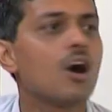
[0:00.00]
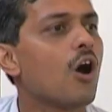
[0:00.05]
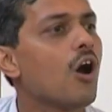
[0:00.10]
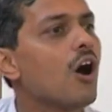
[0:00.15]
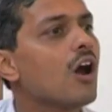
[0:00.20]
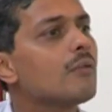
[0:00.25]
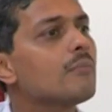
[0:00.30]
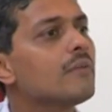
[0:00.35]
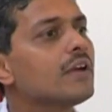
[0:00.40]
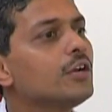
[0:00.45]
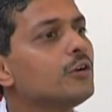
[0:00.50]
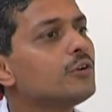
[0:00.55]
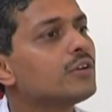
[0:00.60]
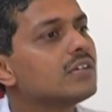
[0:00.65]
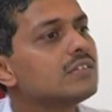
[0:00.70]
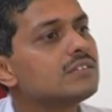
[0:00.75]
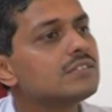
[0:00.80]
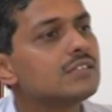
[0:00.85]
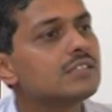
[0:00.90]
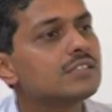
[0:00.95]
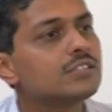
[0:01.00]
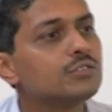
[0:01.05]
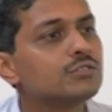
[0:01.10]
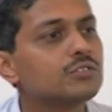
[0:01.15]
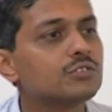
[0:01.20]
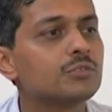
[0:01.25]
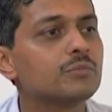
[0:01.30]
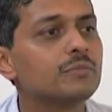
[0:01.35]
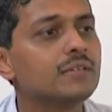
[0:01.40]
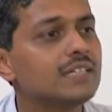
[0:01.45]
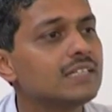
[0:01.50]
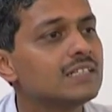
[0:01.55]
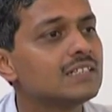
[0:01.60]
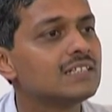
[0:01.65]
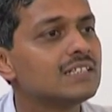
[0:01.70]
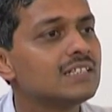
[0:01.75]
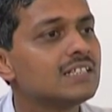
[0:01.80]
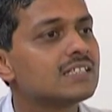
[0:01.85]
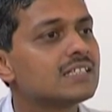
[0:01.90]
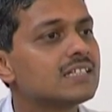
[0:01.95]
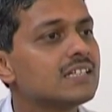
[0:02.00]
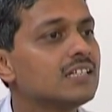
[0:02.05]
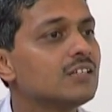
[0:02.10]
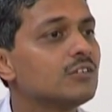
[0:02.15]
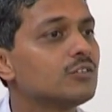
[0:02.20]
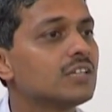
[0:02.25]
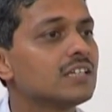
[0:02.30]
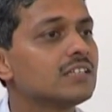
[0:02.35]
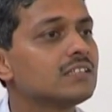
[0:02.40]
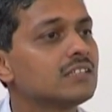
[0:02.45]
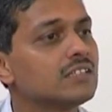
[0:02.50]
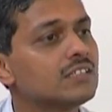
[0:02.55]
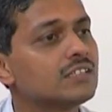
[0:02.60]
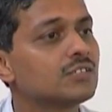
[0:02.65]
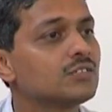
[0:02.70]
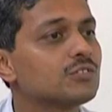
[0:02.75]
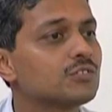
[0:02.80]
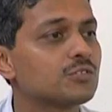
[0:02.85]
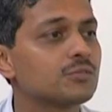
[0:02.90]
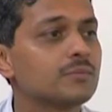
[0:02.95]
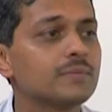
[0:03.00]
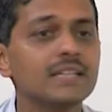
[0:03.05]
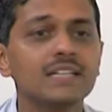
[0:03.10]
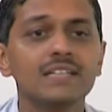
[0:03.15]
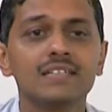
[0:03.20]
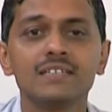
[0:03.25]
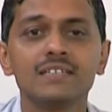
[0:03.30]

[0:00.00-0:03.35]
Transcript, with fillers: all my utensils used to be, steel utensils used to be